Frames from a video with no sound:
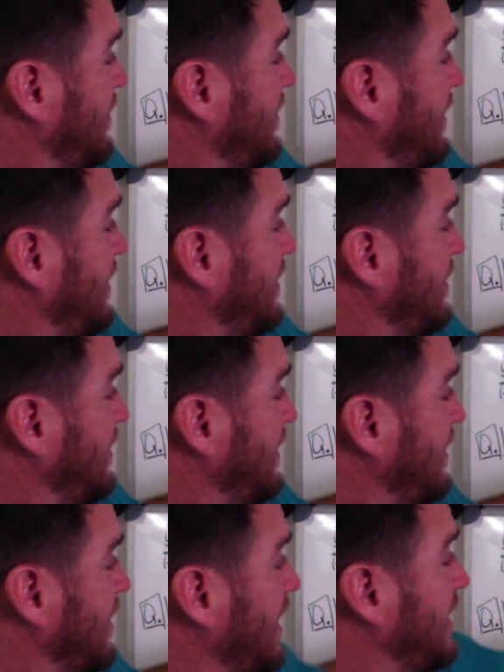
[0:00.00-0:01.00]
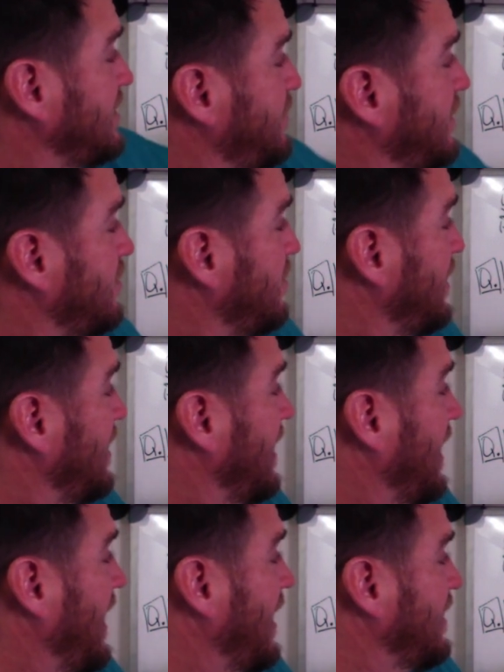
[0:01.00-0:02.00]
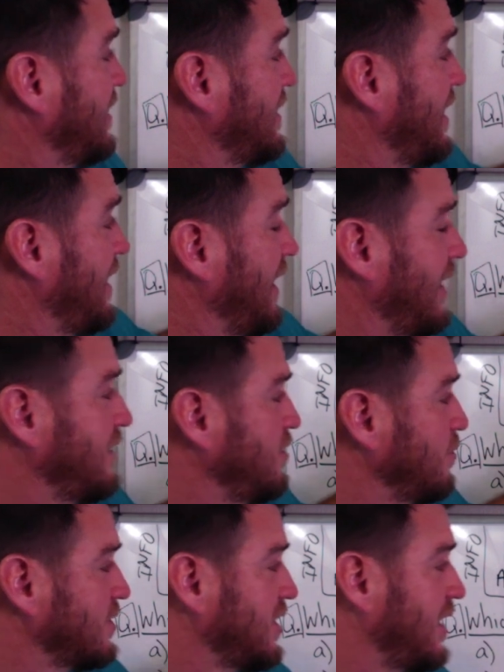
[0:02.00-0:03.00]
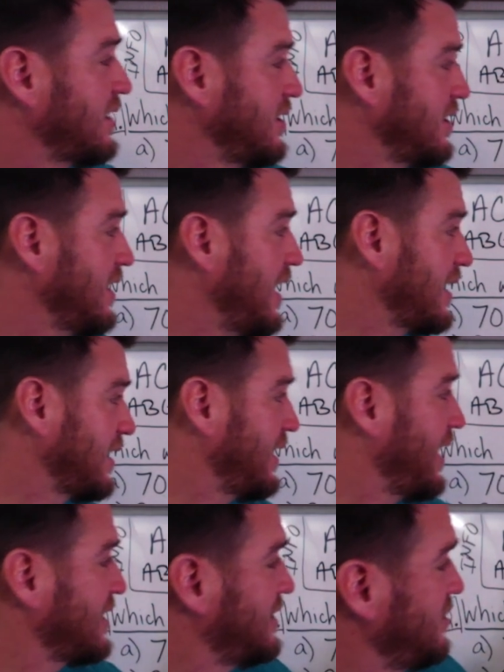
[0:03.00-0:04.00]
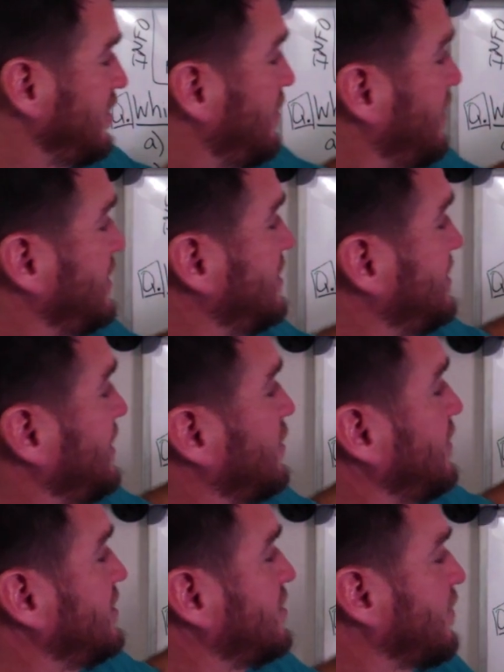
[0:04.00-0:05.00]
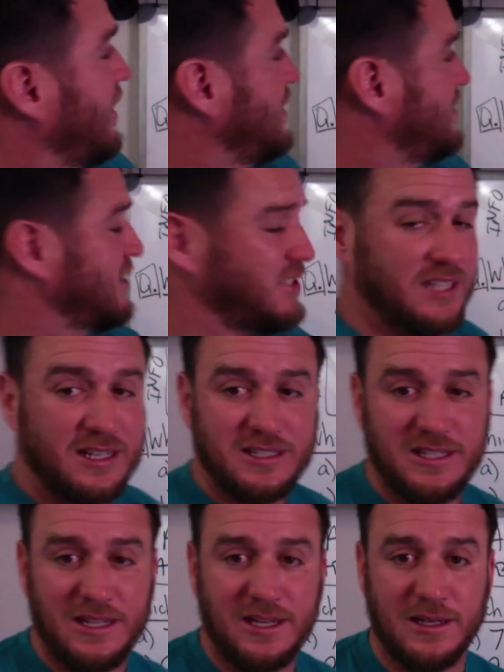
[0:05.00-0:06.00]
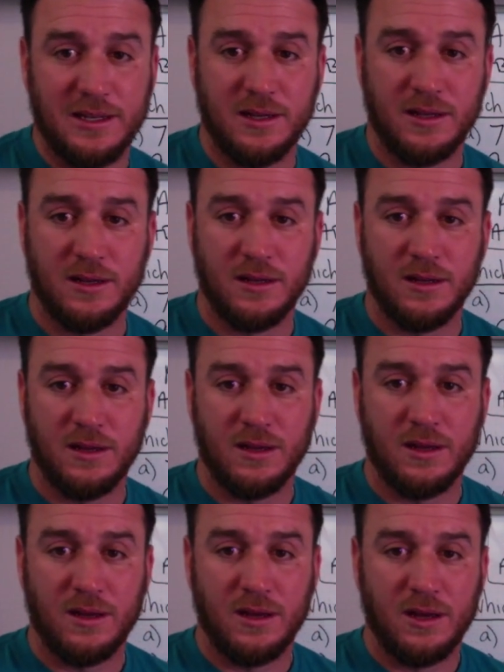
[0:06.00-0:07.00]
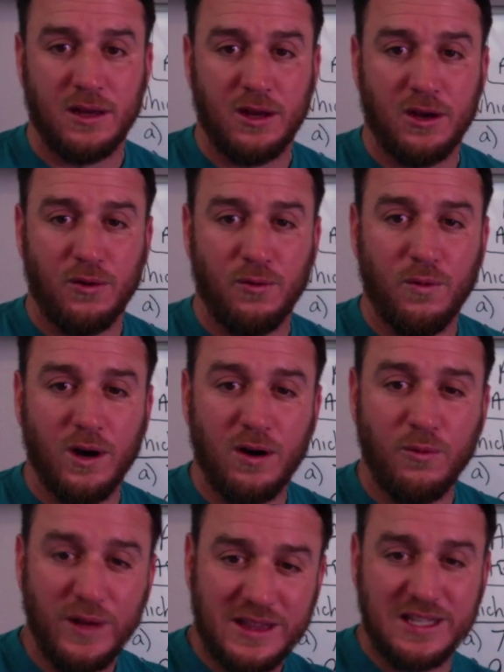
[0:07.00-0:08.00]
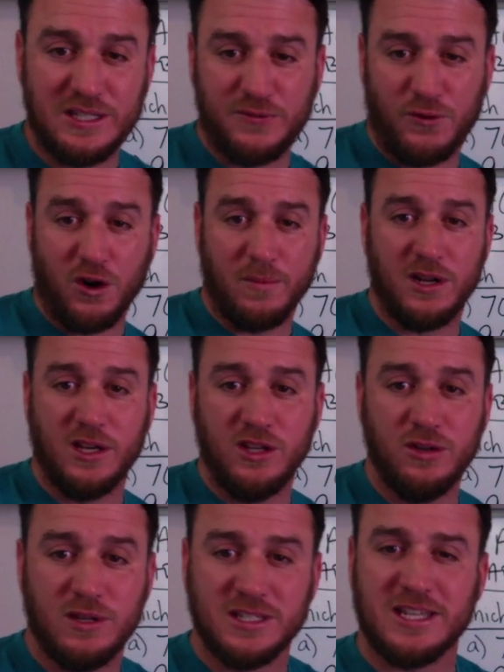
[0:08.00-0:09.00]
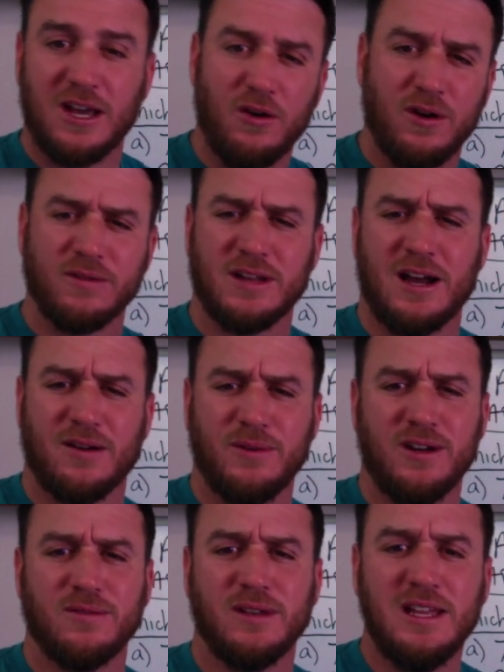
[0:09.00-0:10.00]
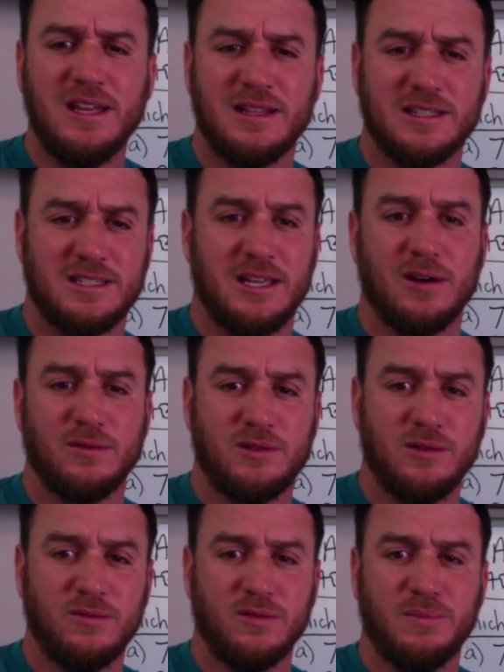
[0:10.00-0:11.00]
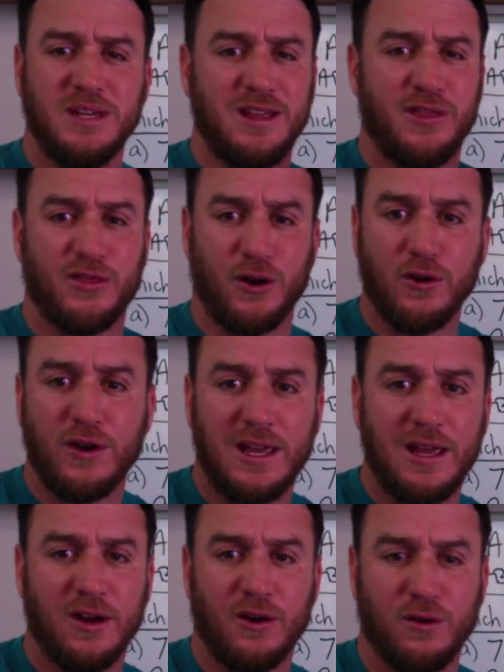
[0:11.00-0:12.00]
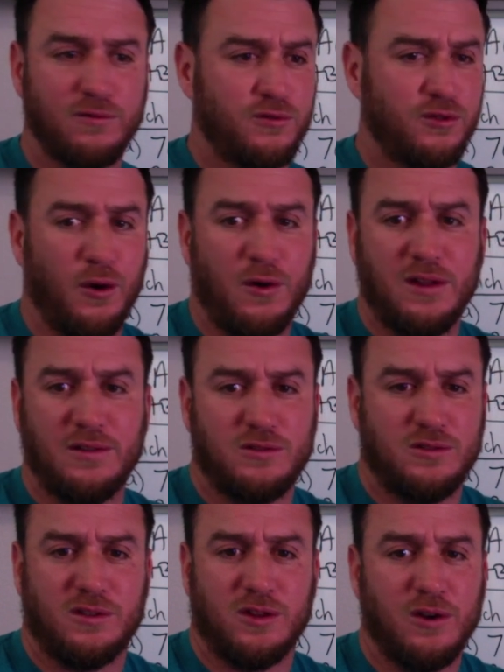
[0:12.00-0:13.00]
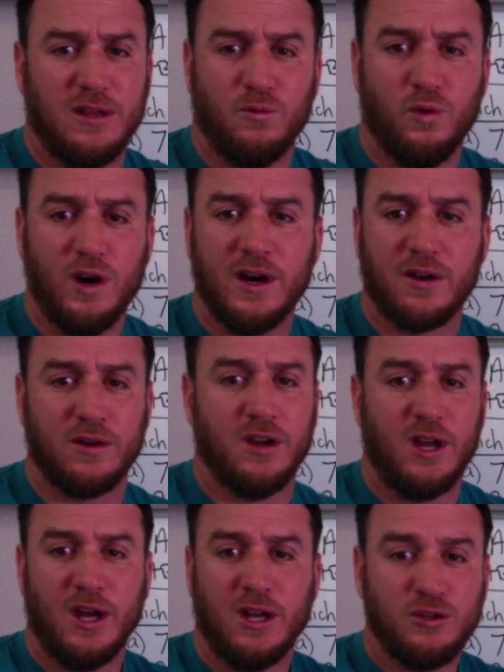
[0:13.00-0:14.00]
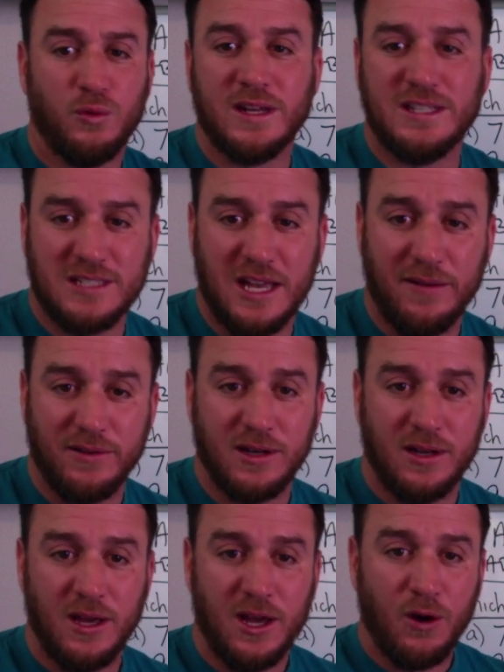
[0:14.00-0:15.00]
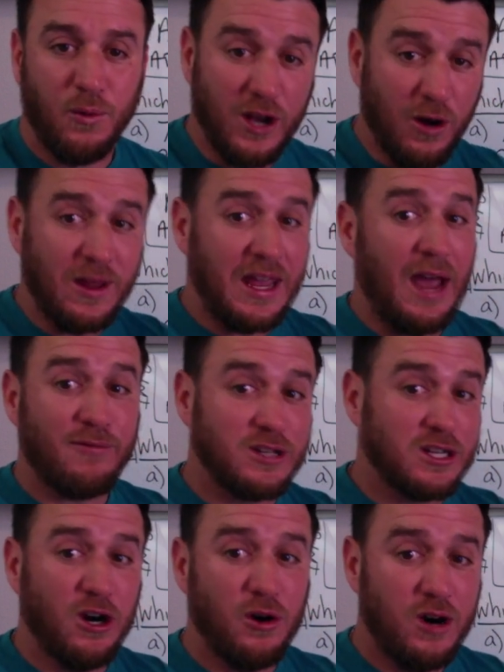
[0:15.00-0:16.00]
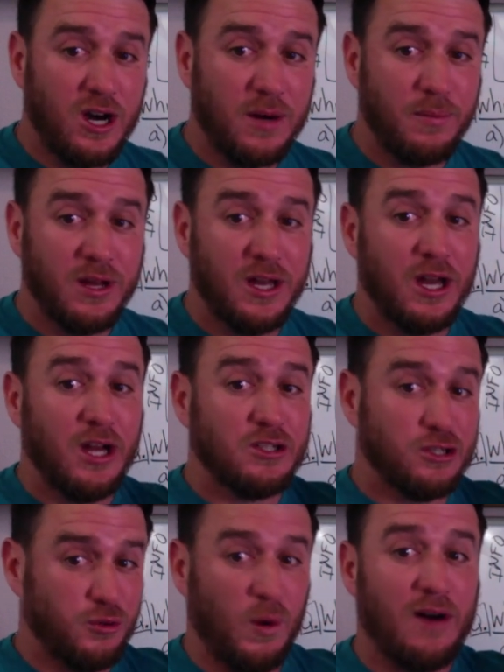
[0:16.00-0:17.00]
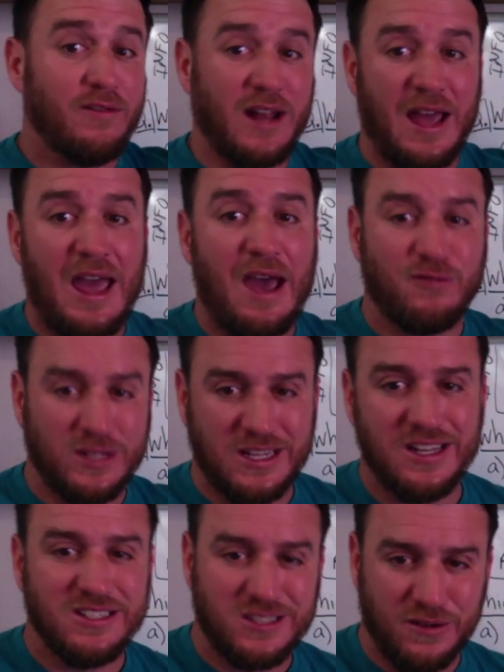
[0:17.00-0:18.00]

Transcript: in, in the hospital, and the doc, and you were talking to the doc, and the doc said, you know what, just increase the rate to sixteen. Well, with this formula, you could say, hold on, doc, we don't need the C O two to be thirty or thirty, thirty-one or twenty-seven. We only have to go up to twelve and a half to get us